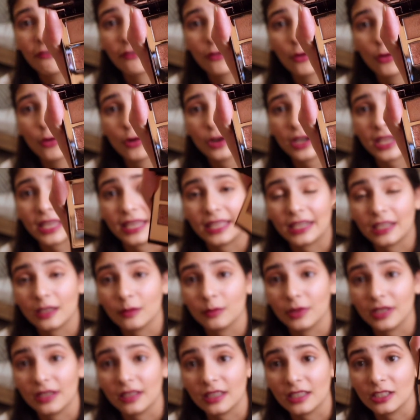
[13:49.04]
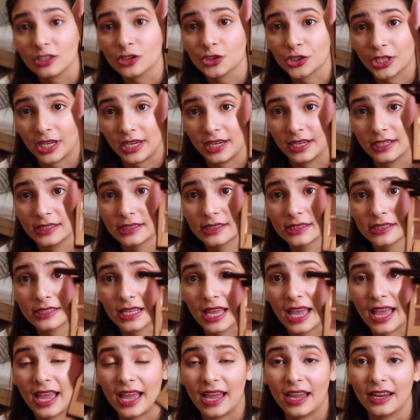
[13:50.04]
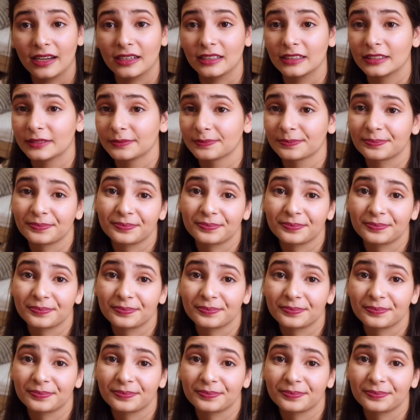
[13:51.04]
4 itty bitty shades, and